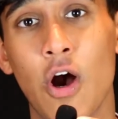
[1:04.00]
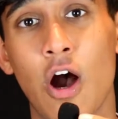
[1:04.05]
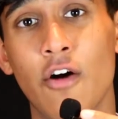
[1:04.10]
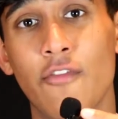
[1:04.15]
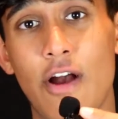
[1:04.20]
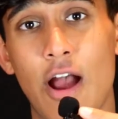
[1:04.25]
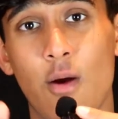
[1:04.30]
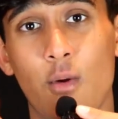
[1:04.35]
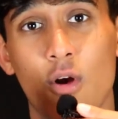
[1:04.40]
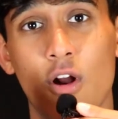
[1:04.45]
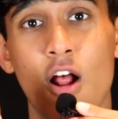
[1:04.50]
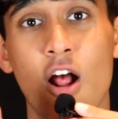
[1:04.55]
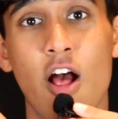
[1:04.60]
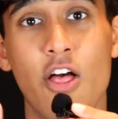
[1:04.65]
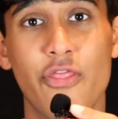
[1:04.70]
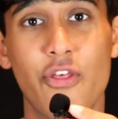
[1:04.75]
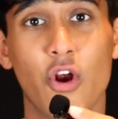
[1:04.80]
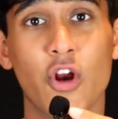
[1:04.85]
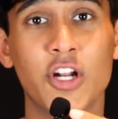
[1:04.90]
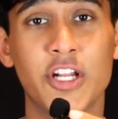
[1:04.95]
of our
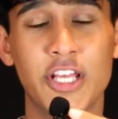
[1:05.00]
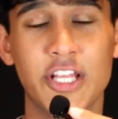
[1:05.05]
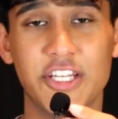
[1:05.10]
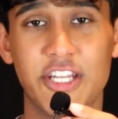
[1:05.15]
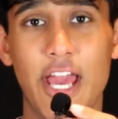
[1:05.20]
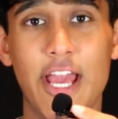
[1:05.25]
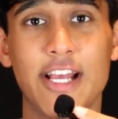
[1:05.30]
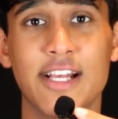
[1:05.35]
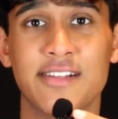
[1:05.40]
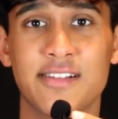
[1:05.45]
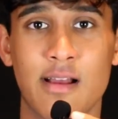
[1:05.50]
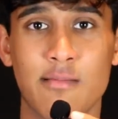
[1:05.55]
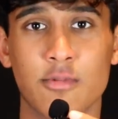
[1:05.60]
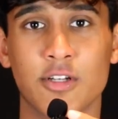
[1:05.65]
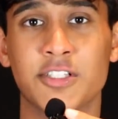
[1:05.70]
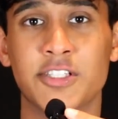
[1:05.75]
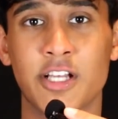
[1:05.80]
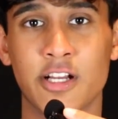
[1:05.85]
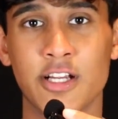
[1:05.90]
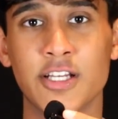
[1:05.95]
30-day summer
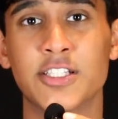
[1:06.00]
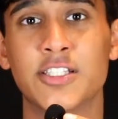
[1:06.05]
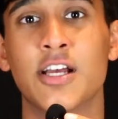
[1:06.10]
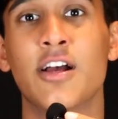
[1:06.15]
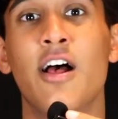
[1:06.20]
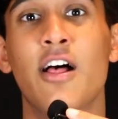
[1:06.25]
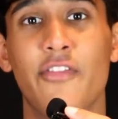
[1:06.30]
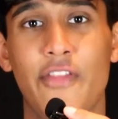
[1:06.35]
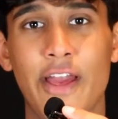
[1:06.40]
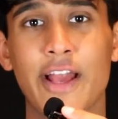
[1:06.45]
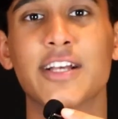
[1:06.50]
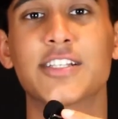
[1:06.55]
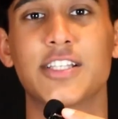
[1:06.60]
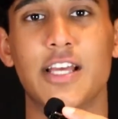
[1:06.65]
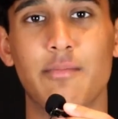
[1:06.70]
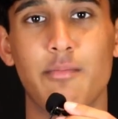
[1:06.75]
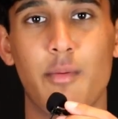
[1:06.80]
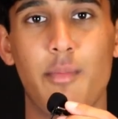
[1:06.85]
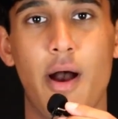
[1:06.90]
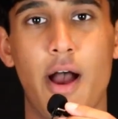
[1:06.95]
series. Thanks
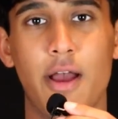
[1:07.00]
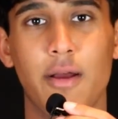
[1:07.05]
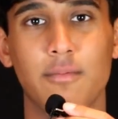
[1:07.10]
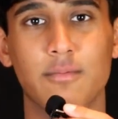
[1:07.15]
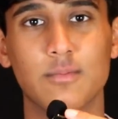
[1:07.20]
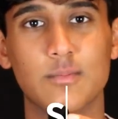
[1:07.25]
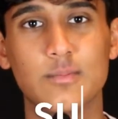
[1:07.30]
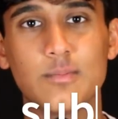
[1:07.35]
and bye-bye.